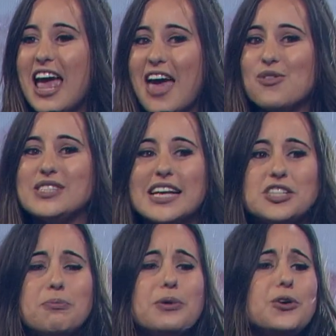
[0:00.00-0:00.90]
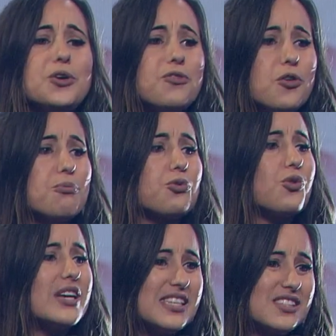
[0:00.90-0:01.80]
And there was such a beautiful
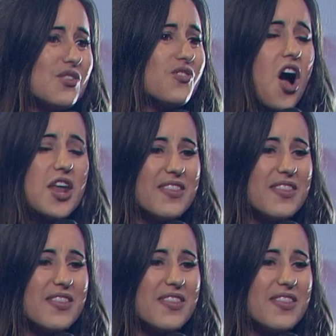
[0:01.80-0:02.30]
presence of God